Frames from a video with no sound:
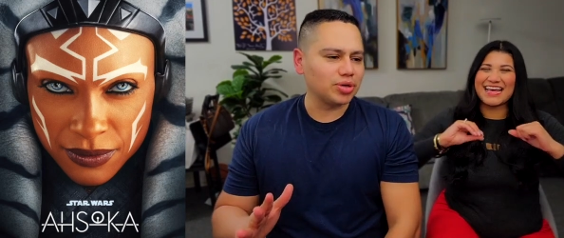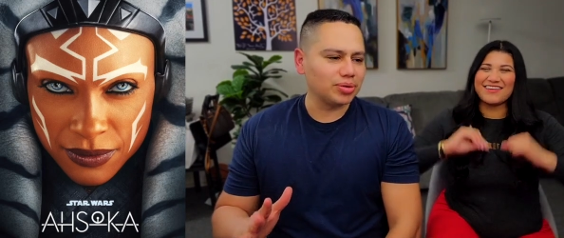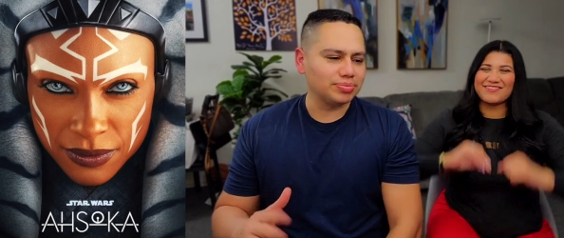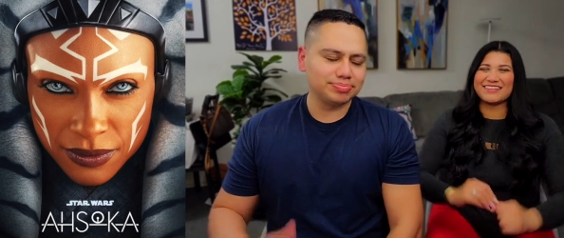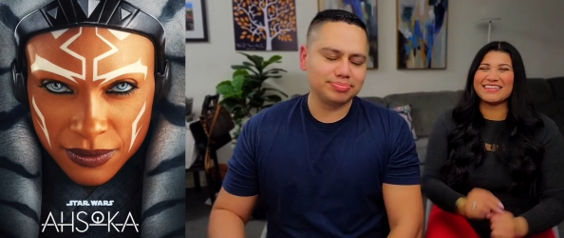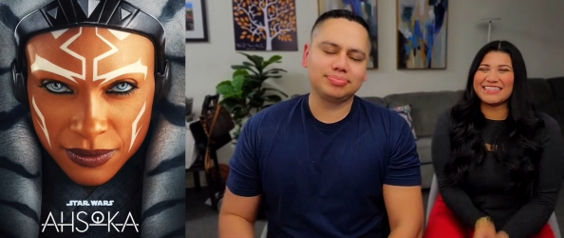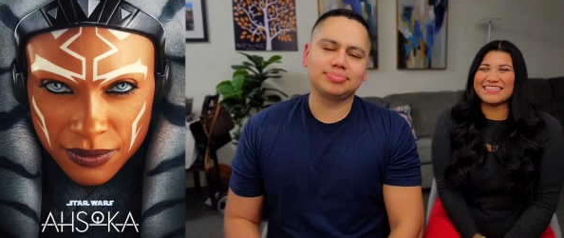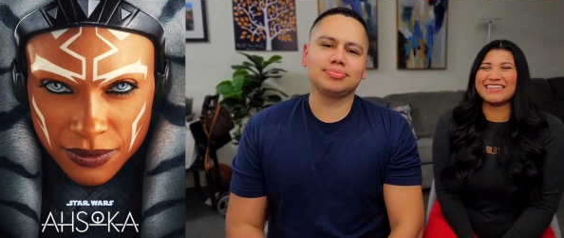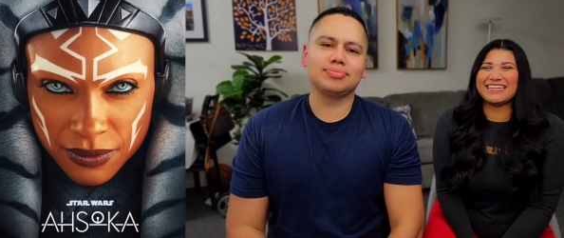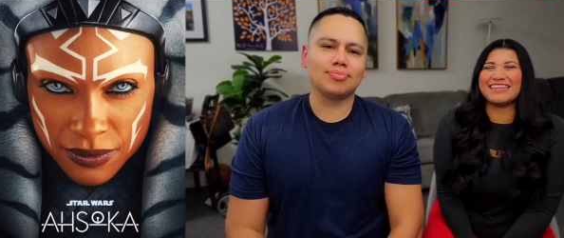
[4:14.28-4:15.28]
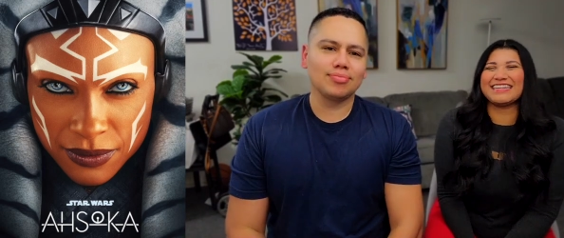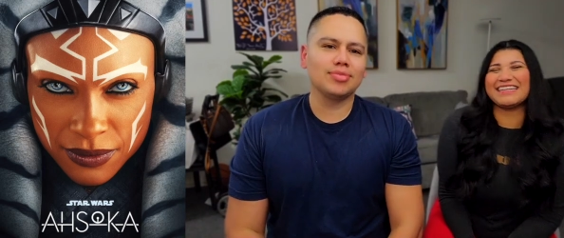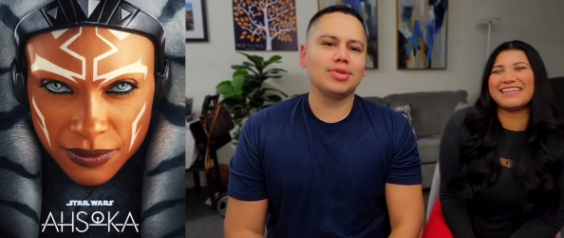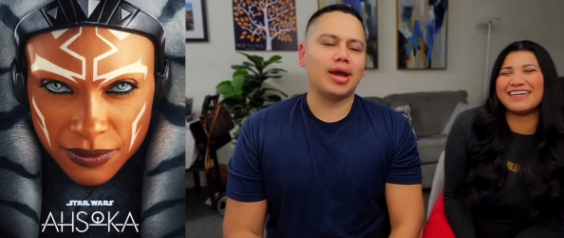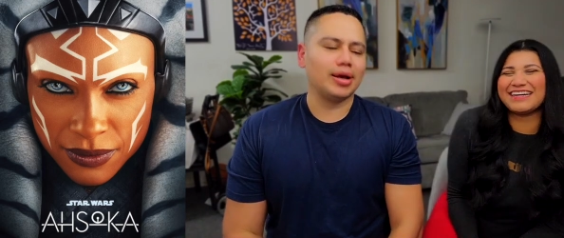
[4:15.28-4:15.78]
Speaker 1: like really
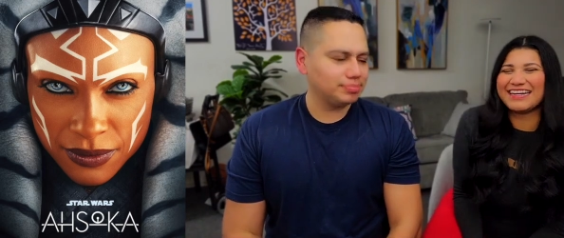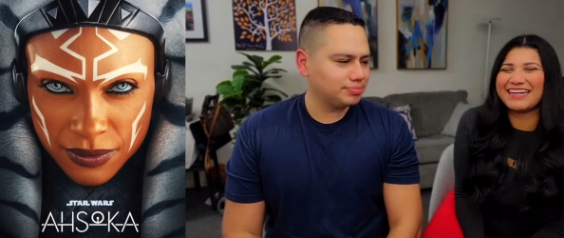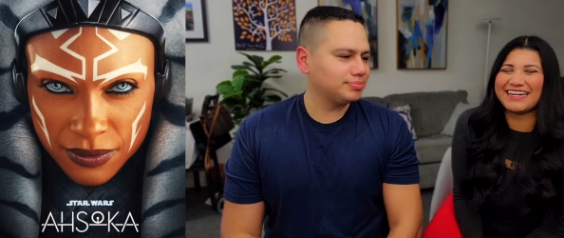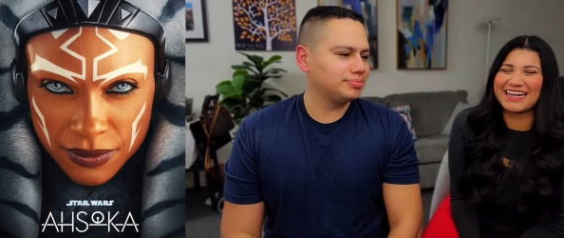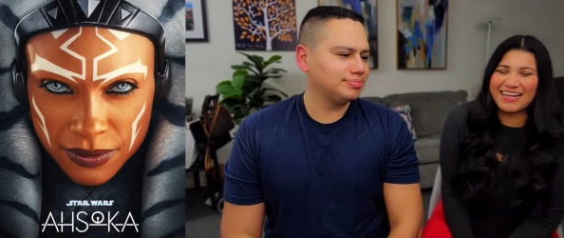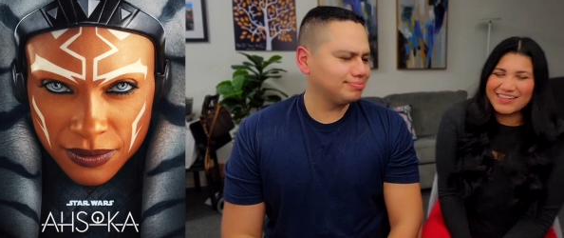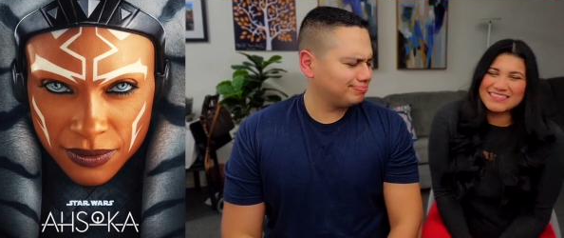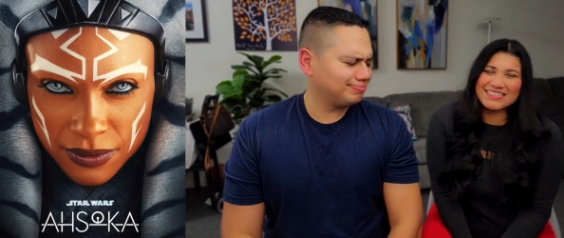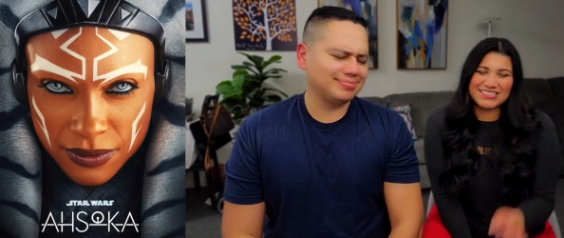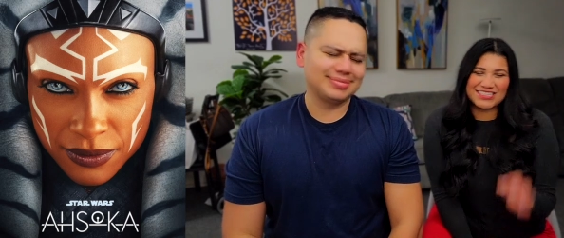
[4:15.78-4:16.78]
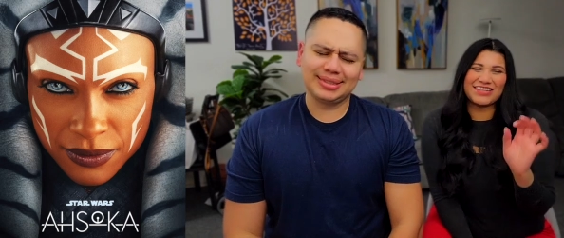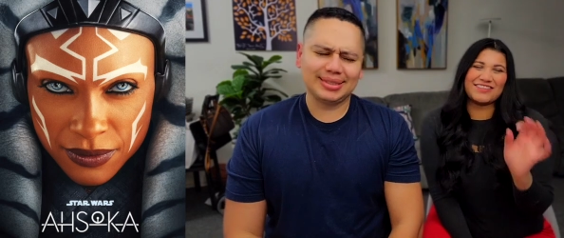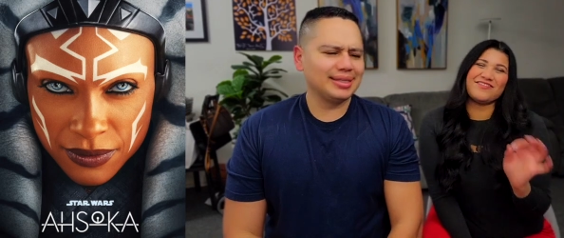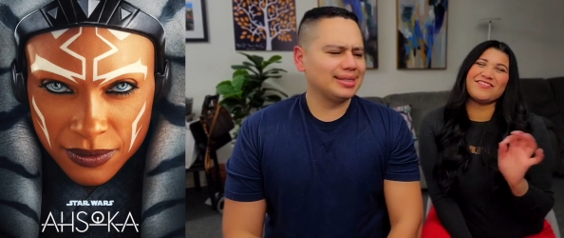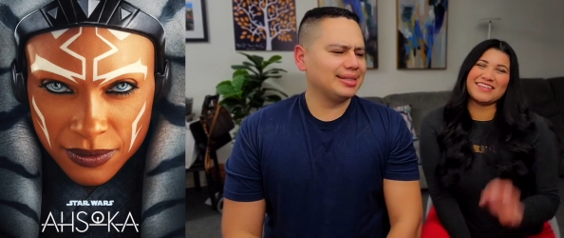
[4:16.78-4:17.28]
good, and it looks like she's gonna do
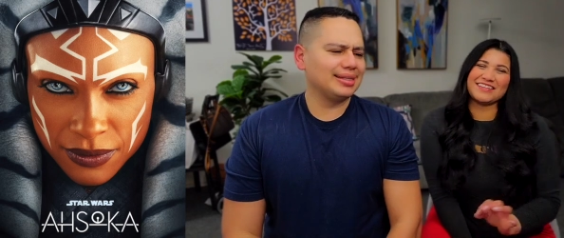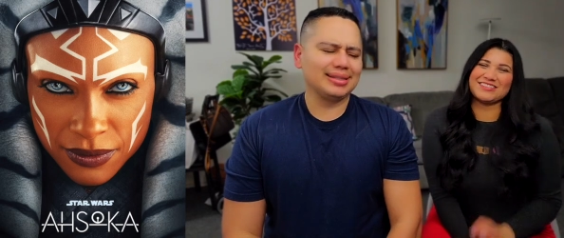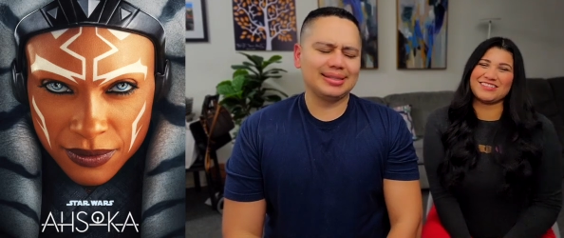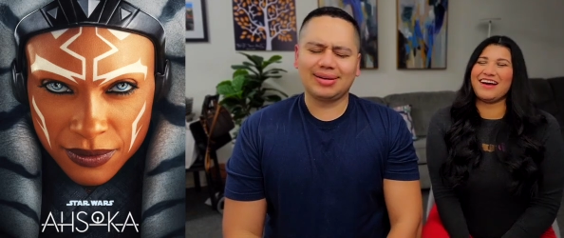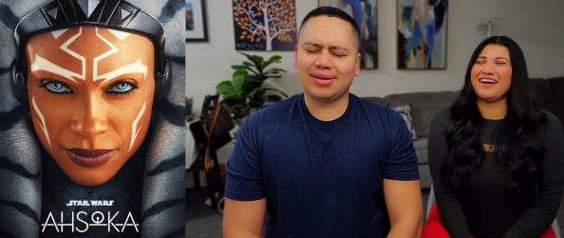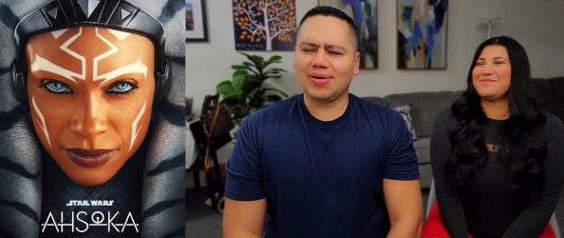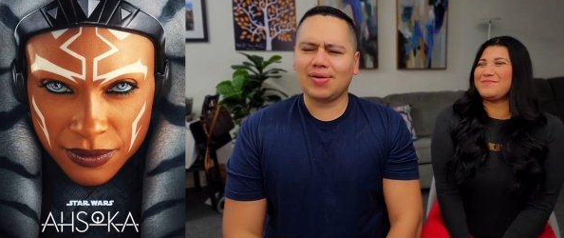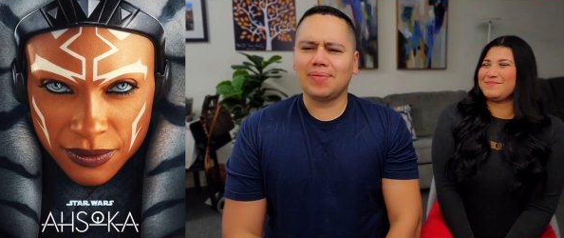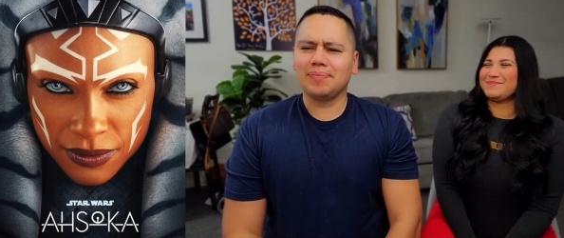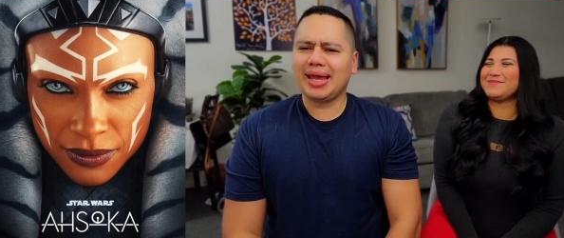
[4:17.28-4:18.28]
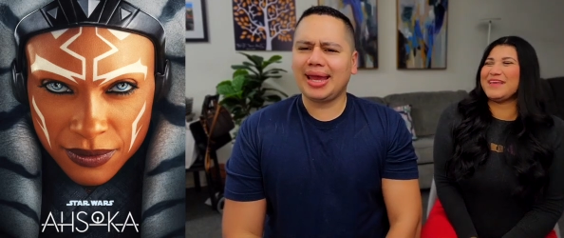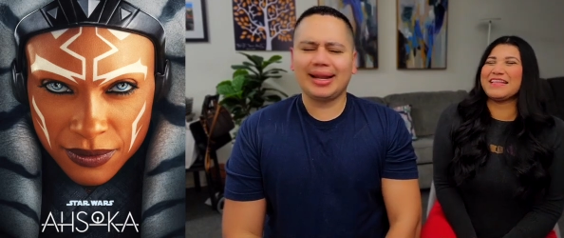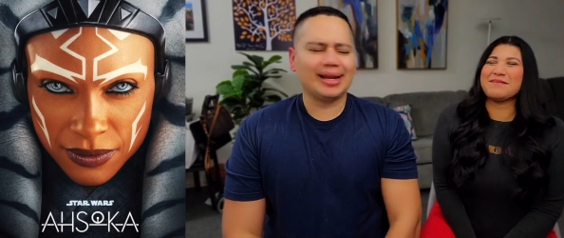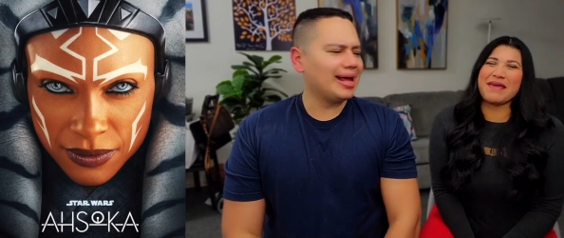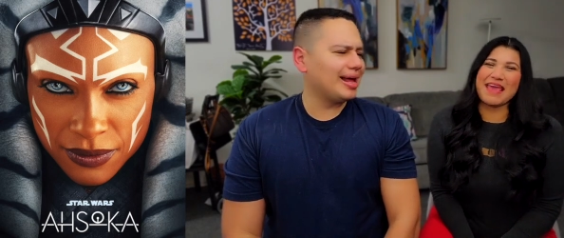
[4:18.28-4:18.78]
a really good job. Oh man, being
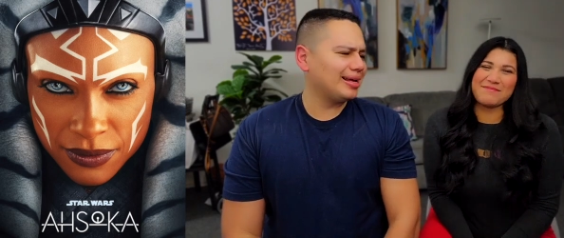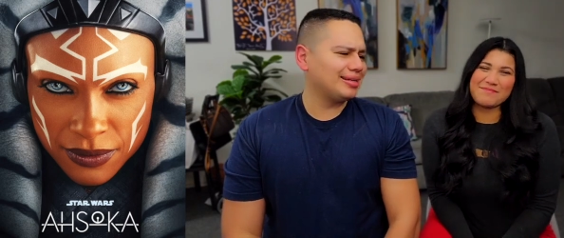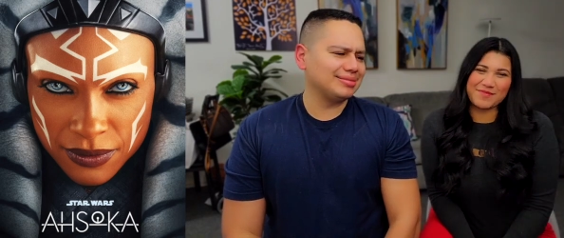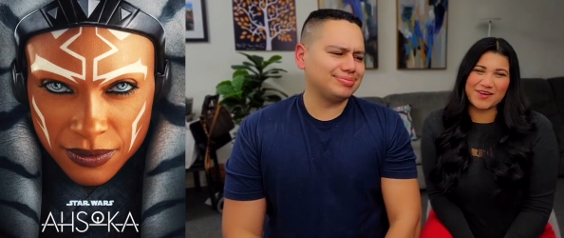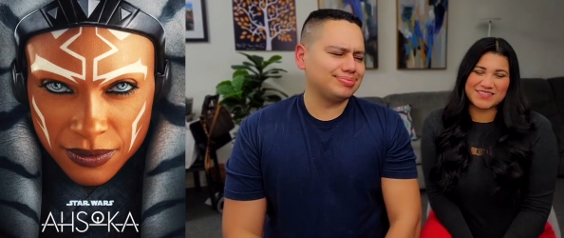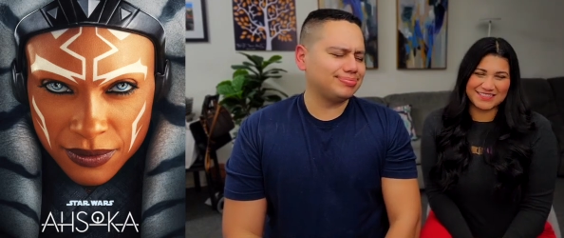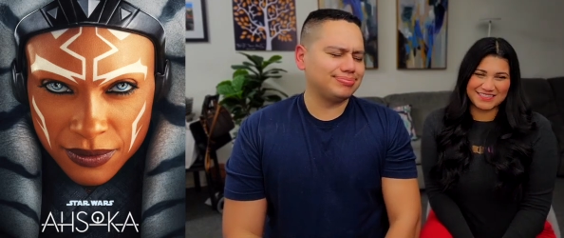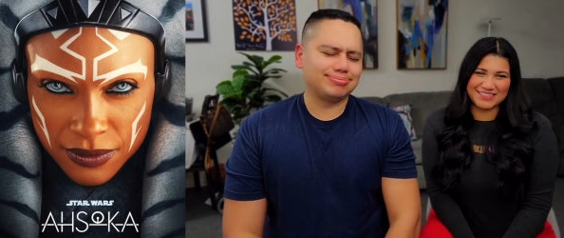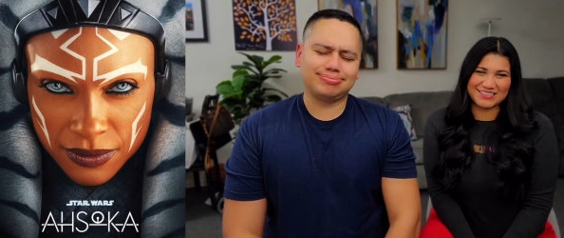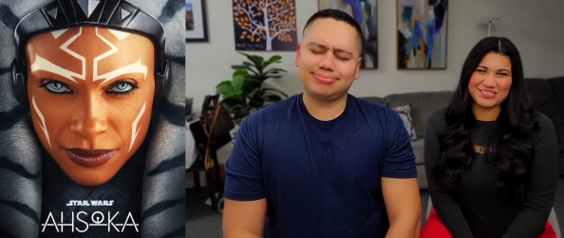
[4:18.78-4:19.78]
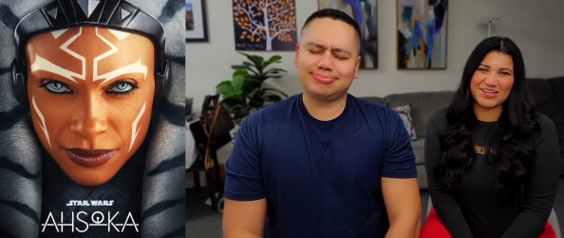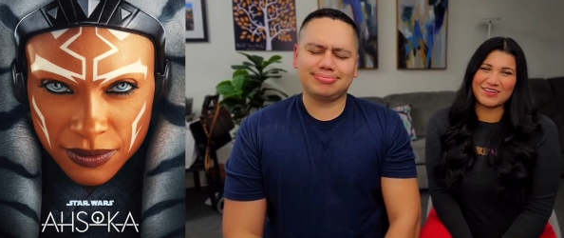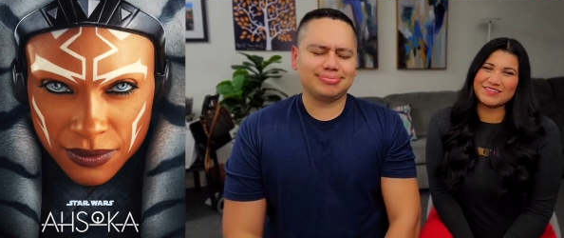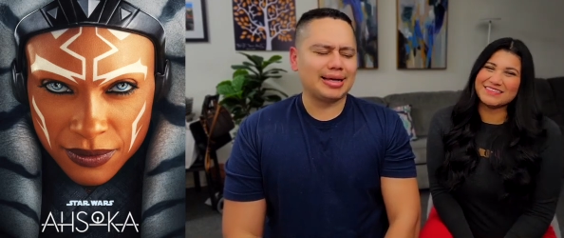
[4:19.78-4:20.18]
the main person in the show.